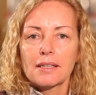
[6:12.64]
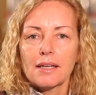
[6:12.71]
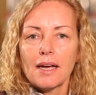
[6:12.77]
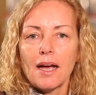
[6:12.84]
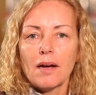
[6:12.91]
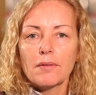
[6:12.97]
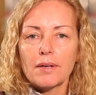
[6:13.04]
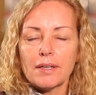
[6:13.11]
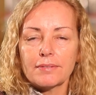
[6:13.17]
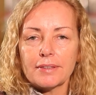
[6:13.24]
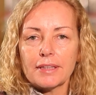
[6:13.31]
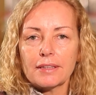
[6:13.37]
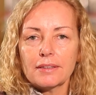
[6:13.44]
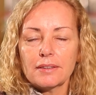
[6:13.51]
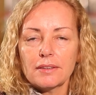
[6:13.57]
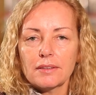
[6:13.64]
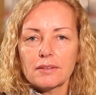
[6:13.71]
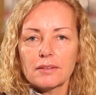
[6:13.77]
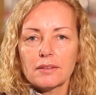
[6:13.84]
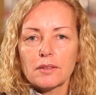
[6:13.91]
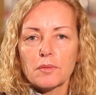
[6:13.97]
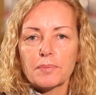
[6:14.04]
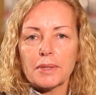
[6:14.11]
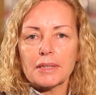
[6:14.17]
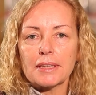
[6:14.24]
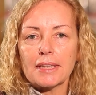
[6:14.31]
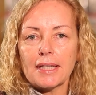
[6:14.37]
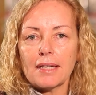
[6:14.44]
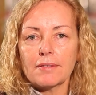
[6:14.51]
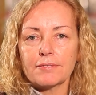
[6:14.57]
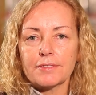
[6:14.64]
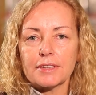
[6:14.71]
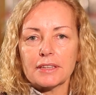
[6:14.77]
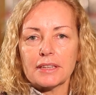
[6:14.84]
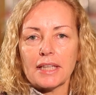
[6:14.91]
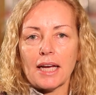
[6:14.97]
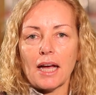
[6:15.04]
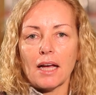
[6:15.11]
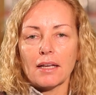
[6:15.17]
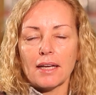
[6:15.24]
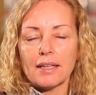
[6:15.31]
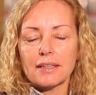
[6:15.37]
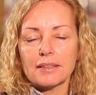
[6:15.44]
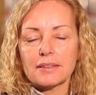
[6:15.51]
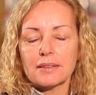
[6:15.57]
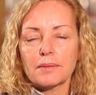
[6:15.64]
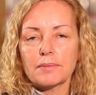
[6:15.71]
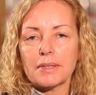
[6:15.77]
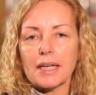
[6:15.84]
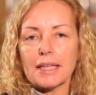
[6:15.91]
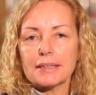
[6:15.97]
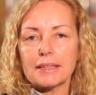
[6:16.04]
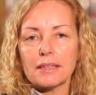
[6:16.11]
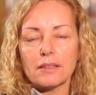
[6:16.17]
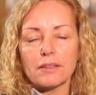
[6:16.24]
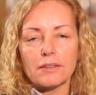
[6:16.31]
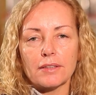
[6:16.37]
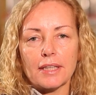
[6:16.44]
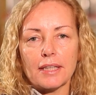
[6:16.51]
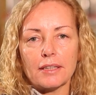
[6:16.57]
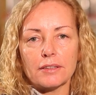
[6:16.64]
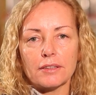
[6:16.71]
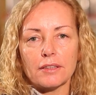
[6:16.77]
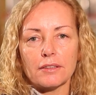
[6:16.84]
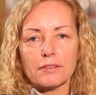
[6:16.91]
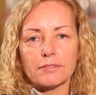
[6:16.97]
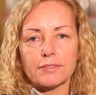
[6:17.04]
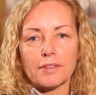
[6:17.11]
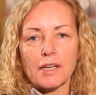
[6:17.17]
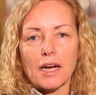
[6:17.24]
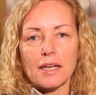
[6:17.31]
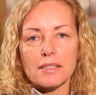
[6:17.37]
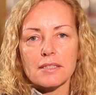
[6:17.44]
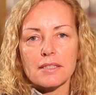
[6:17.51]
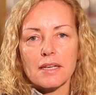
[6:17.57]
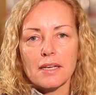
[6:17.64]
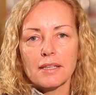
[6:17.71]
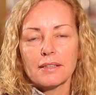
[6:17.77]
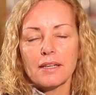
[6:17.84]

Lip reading: However, the building came for sale, and it seemed an ideal location for us,